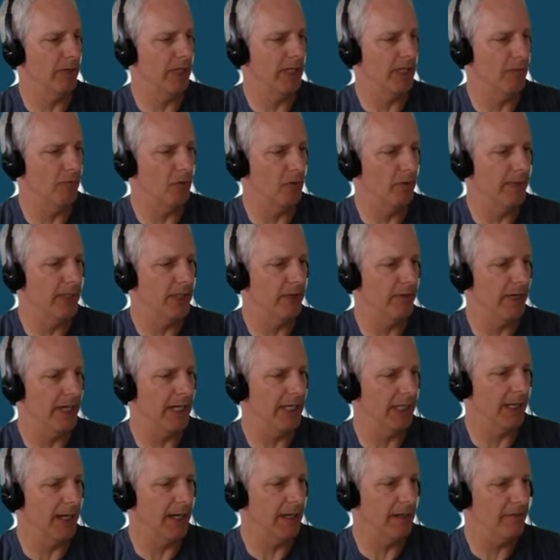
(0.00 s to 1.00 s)
he will be
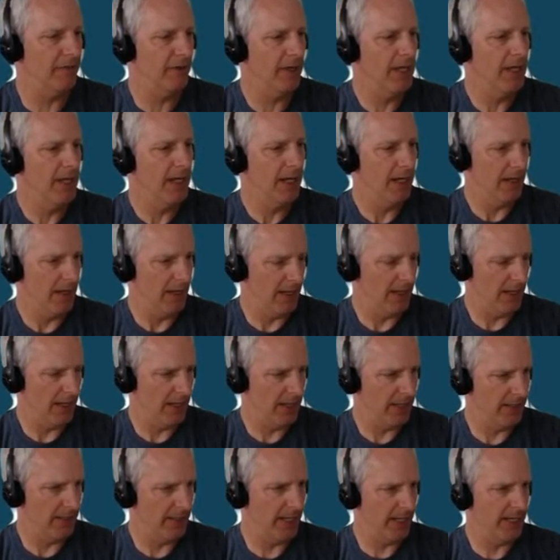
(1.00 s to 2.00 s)
trading live
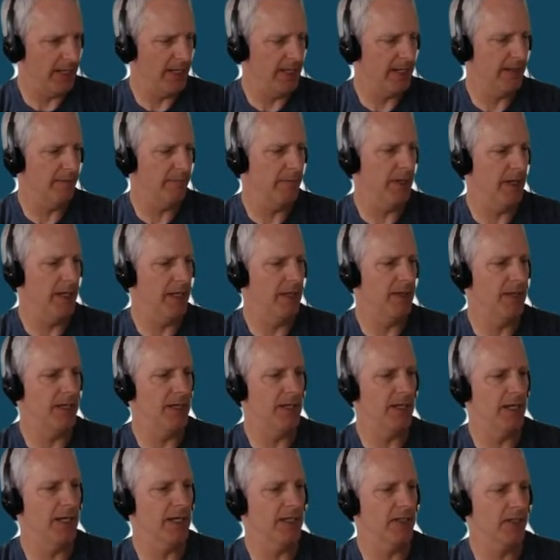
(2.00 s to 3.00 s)
uh, 10 a.m. And
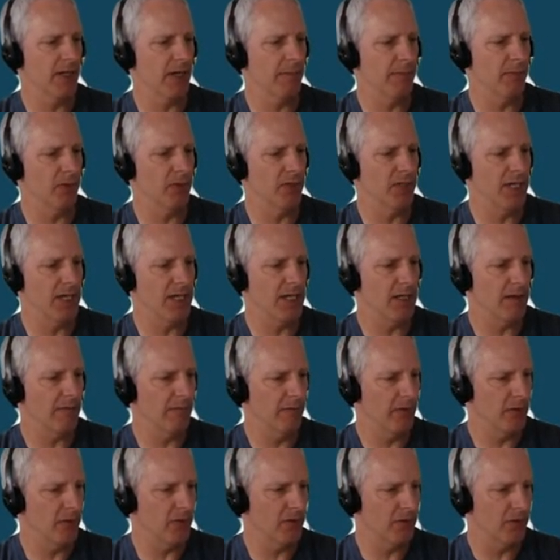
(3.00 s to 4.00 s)
then uh, Scott Pulcini,
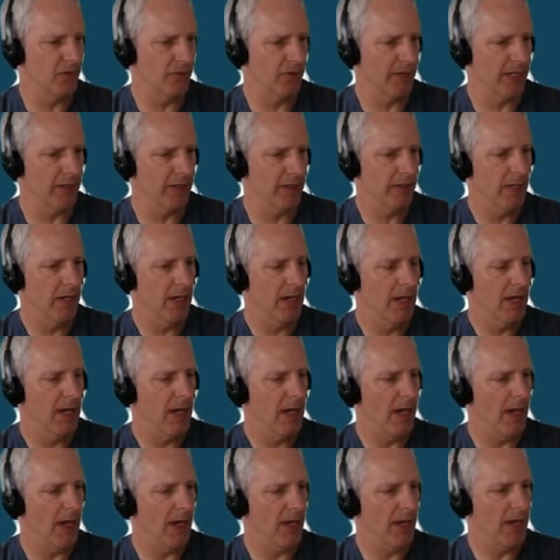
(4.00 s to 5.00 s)
Futures Trader,
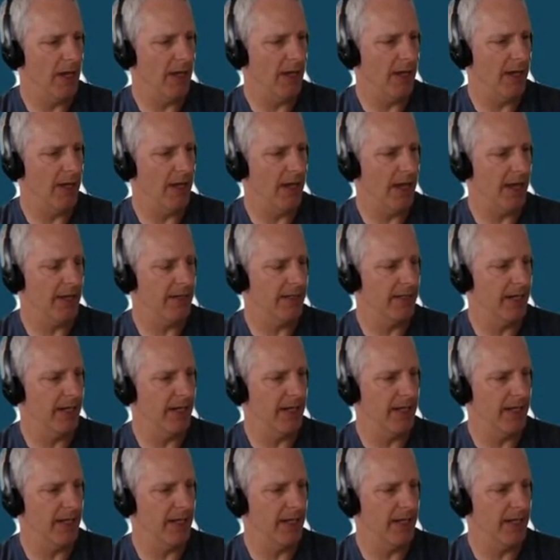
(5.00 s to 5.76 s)
uh, at 10